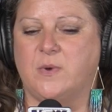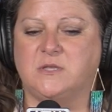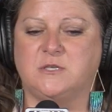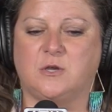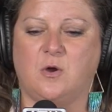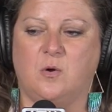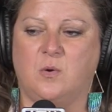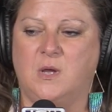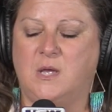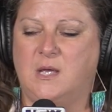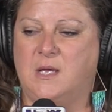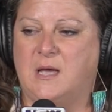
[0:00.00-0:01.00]
months ago,
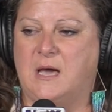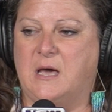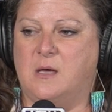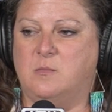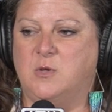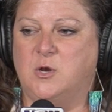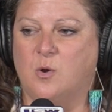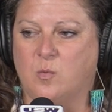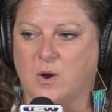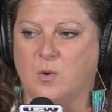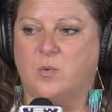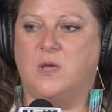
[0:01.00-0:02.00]

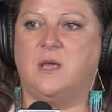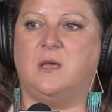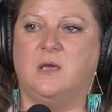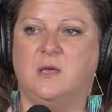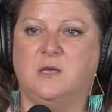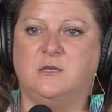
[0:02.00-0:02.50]
where we